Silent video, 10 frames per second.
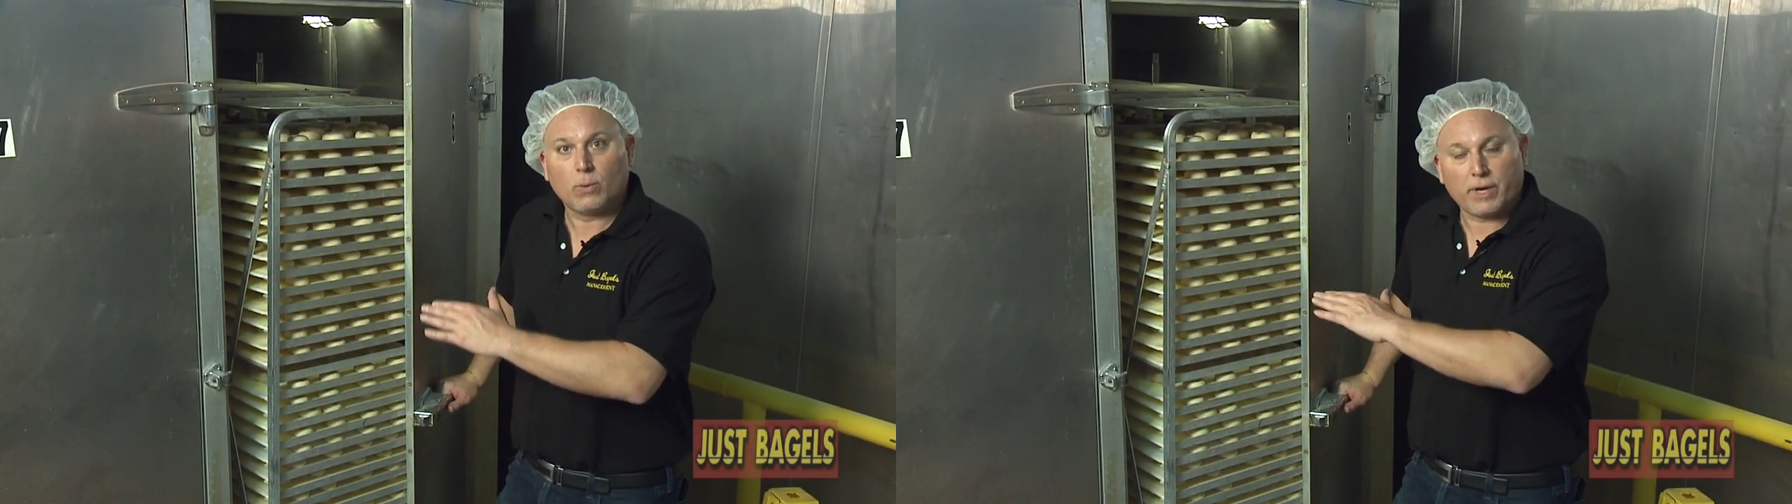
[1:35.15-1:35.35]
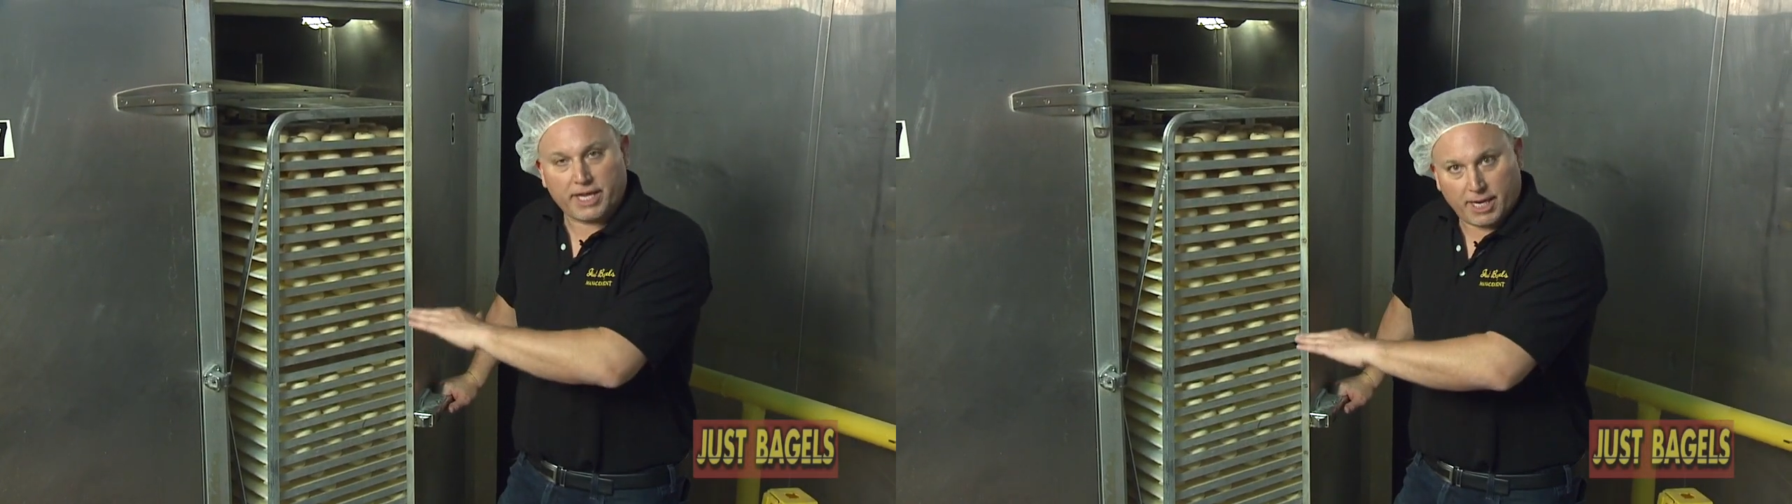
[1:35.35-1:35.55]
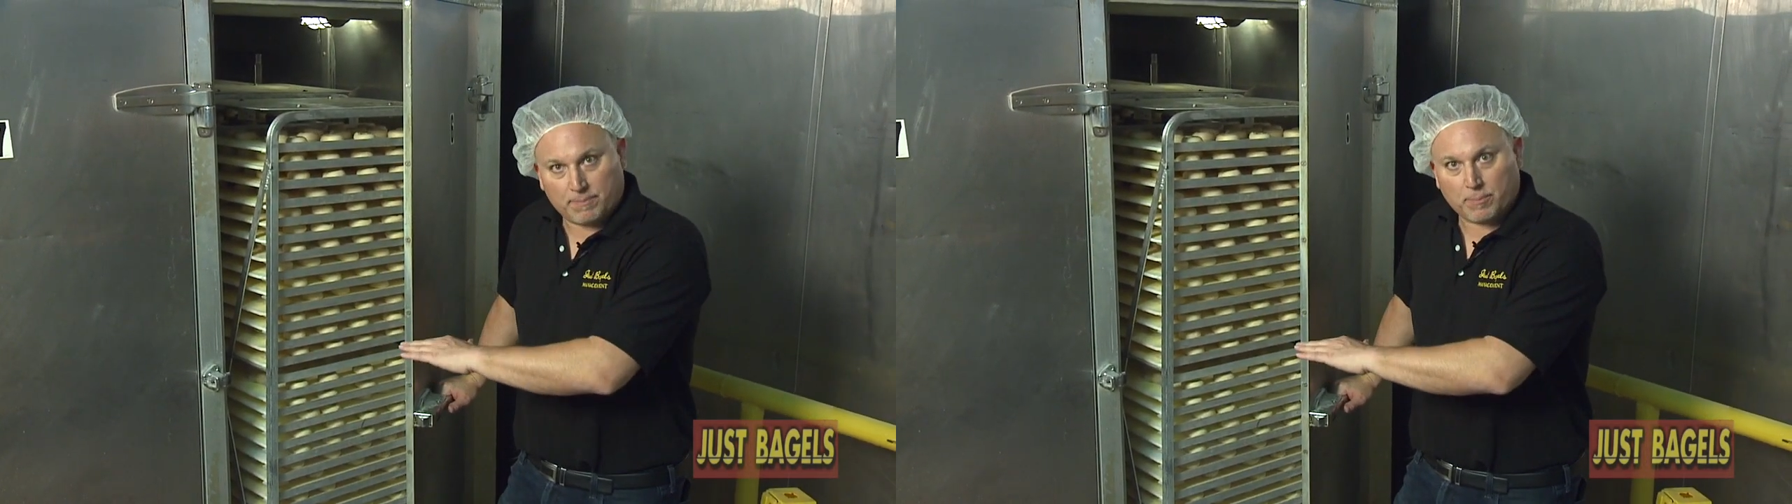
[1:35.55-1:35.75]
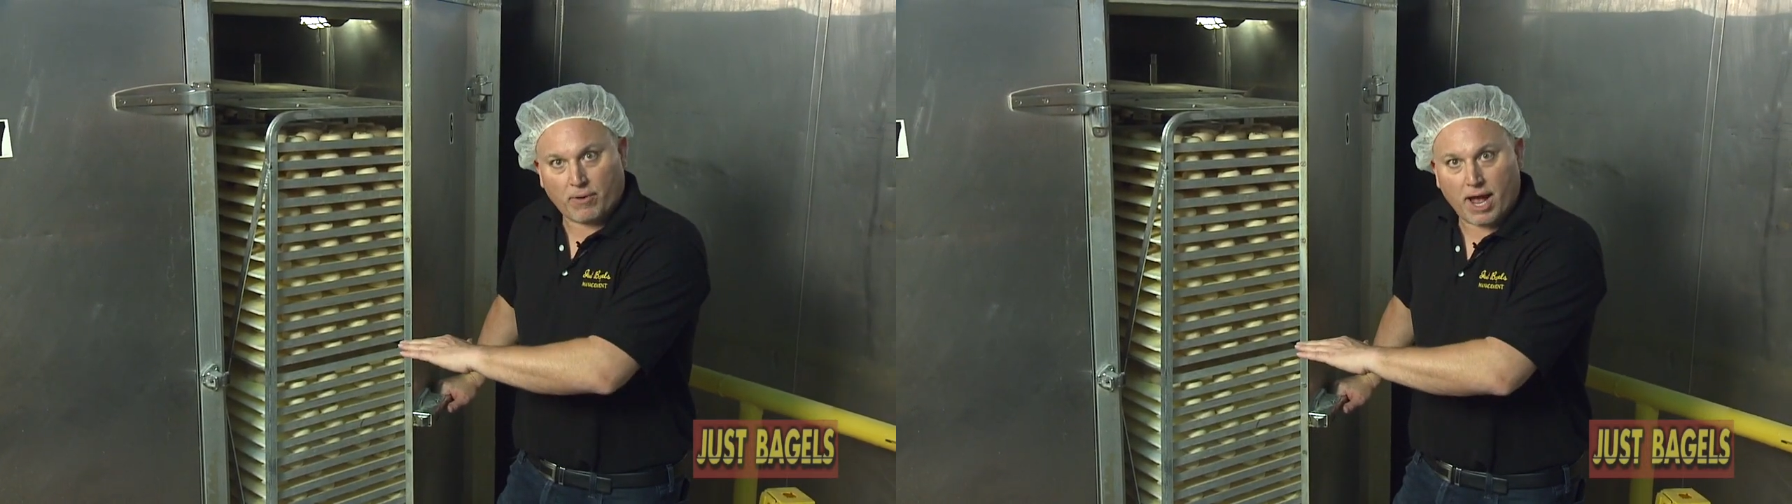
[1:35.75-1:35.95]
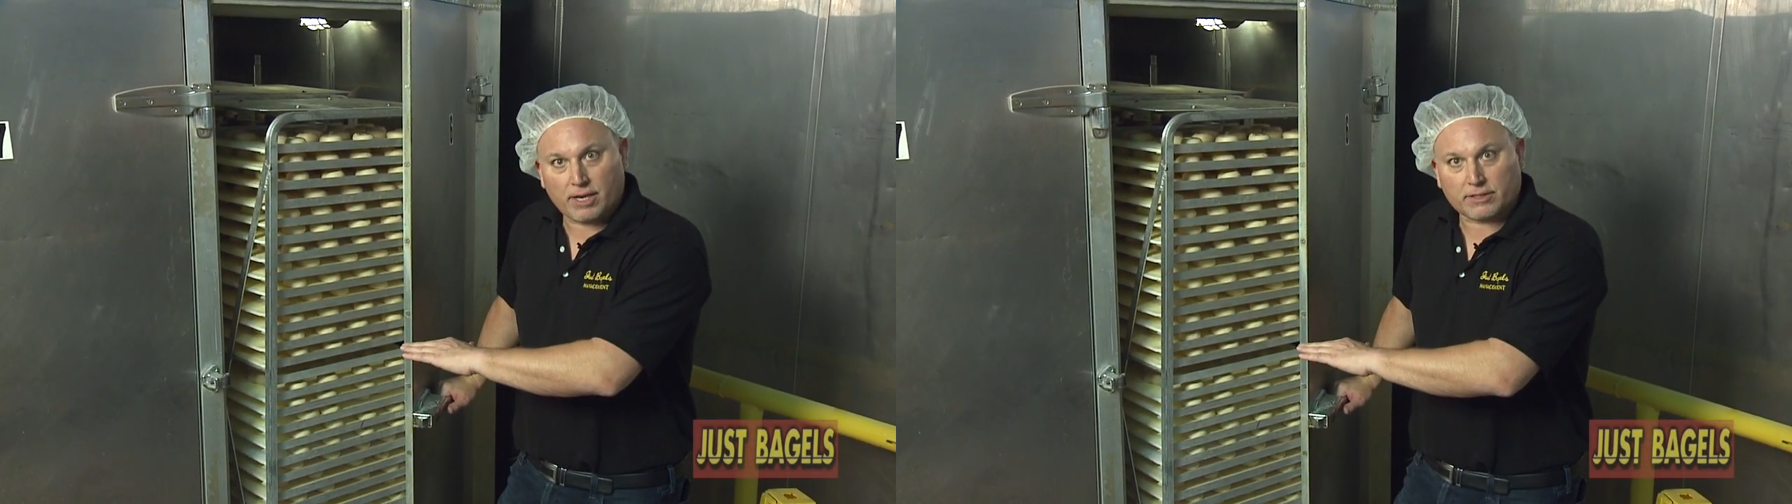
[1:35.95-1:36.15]
We keep the
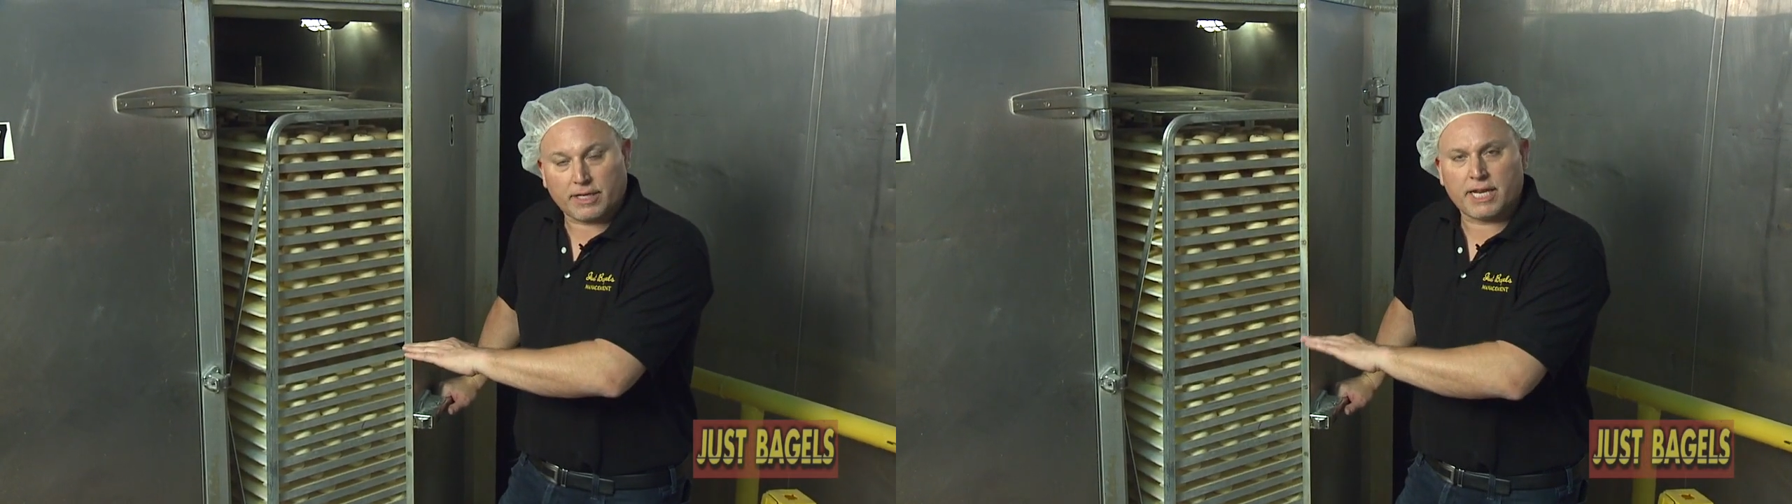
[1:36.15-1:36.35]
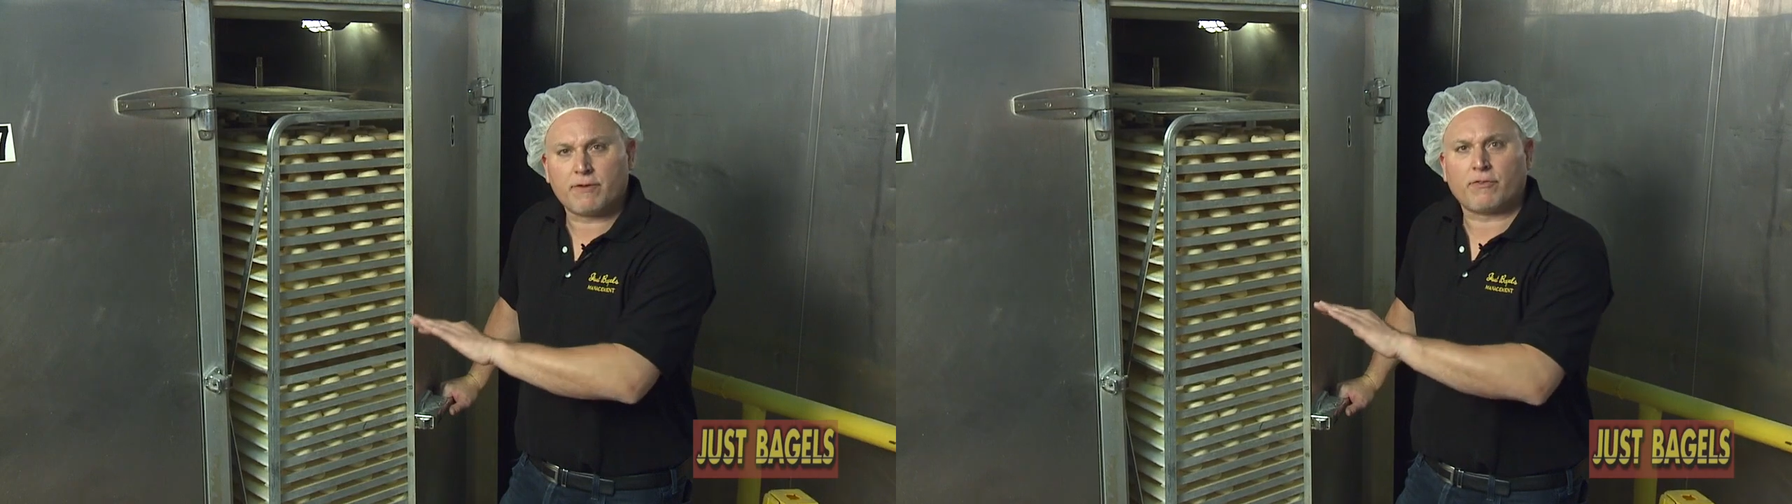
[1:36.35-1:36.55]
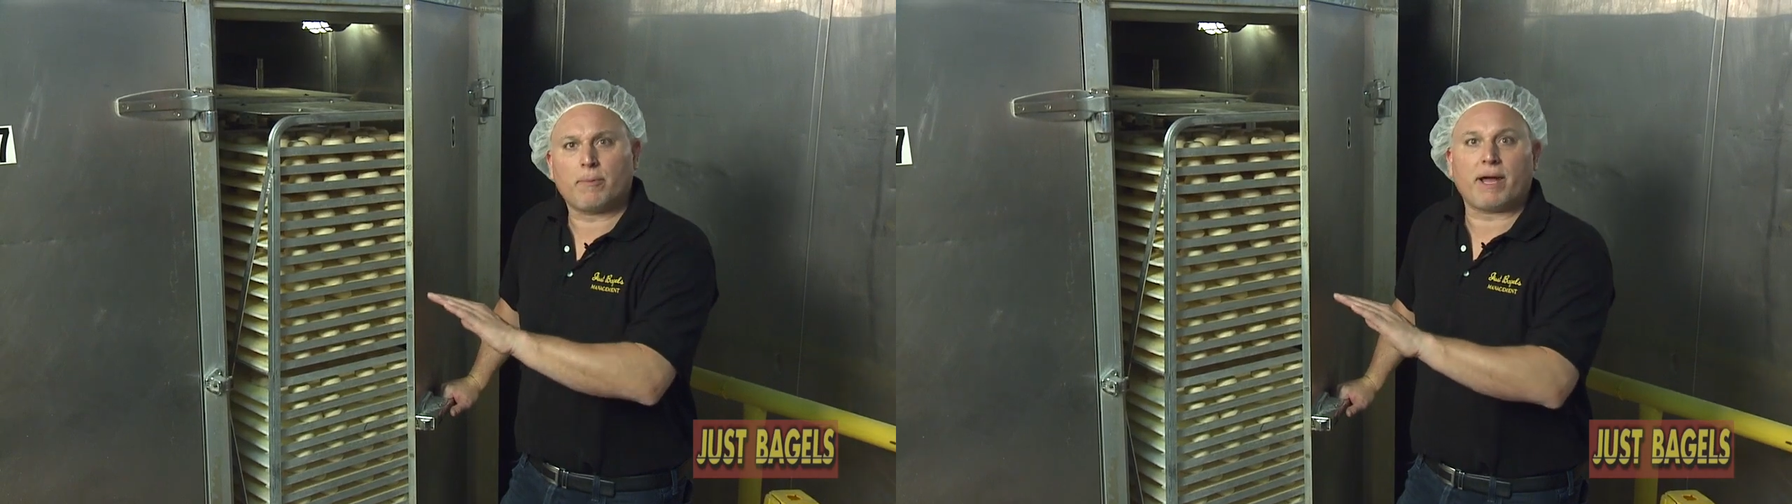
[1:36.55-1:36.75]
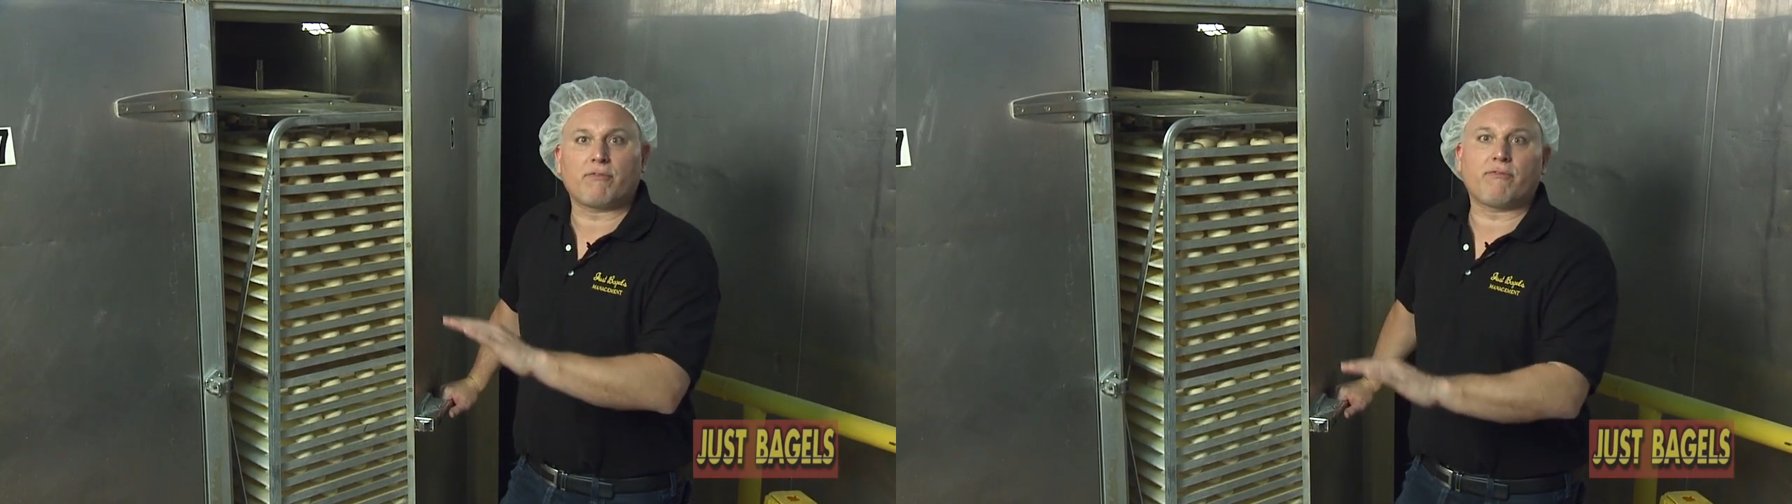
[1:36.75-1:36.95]
product in here for about